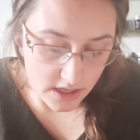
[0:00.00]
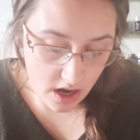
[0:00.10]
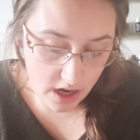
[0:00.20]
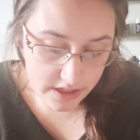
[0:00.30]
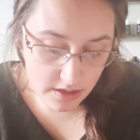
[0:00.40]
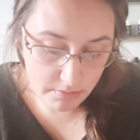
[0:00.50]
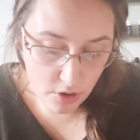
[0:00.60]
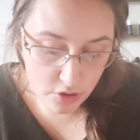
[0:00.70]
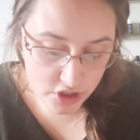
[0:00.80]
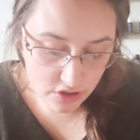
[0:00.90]
an
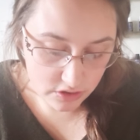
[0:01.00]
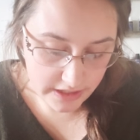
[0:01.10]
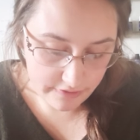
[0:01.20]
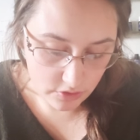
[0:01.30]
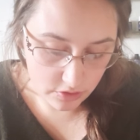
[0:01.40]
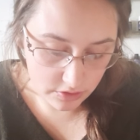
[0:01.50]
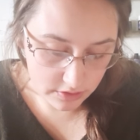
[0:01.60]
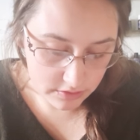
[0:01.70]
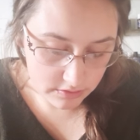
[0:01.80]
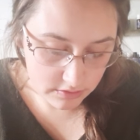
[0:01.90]
emotional
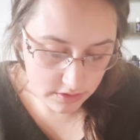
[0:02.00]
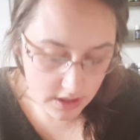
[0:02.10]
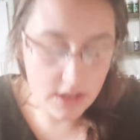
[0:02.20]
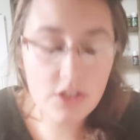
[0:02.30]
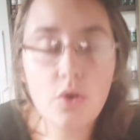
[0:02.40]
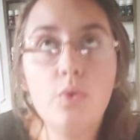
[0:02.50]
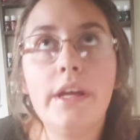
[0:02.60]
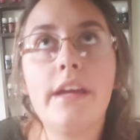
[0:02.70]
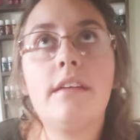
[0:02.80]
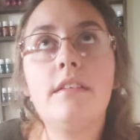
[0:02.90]
level, so
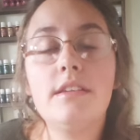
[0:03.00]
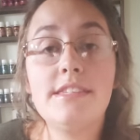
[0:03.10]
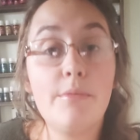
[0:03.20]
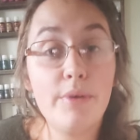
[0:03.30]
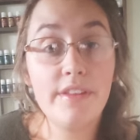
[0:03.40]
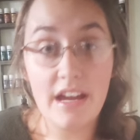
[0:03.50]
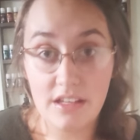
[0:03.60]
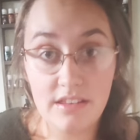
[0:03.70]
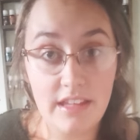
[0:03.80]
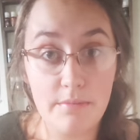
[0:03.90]
like somewhere
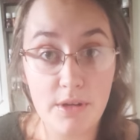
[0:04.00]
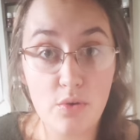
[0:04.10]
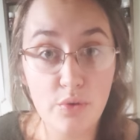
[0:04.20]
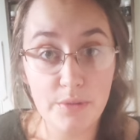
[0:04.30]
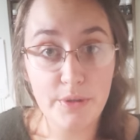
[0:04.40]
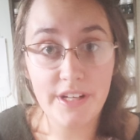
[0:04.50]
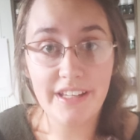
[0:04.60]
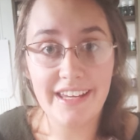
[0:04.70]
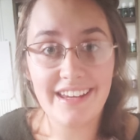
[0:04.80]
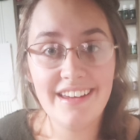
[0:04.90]
that'd be cool to put it,
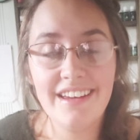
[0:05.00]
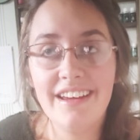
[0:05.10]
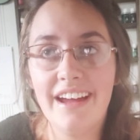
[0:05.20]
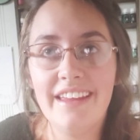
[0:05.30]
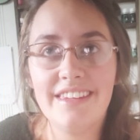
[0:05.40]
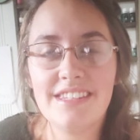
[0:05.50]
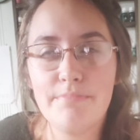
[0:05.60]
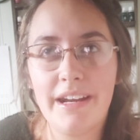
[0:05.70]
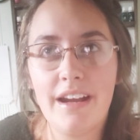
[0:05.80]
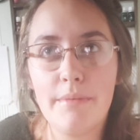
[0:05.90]
like, and this
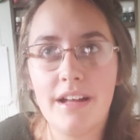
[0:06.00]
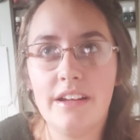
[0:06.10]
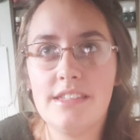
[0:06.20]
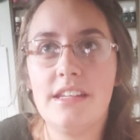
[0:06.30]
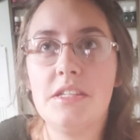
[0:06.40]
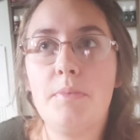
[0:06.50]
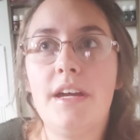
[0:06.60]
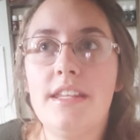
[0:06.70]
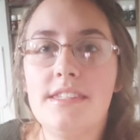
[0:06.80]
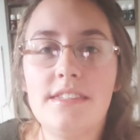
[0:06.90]
might not make a lot of sense, but
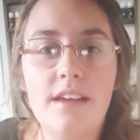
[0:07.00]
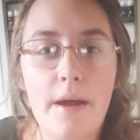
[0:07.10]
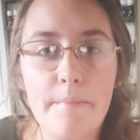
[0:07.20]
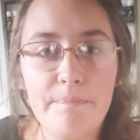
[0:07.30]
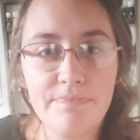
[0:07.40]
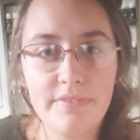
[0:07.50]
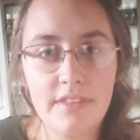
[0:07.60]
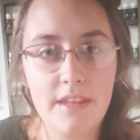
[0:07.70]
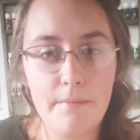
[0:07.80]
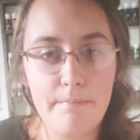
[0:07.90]
it's
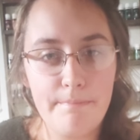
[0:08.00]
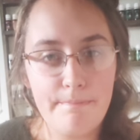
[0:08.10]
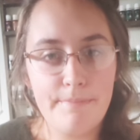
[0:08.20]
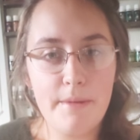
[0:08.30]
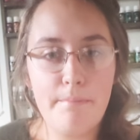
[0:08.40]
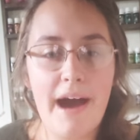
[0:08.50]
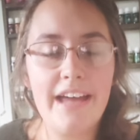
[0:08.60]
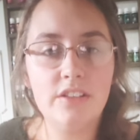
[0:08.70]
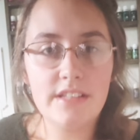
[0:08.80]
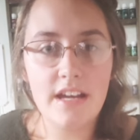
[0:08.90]
the
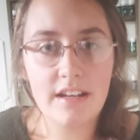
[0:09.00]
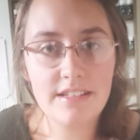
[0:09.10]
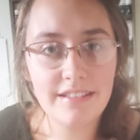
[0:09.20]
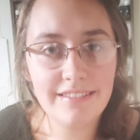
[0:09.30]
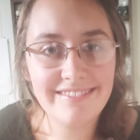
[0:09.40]
bile duct.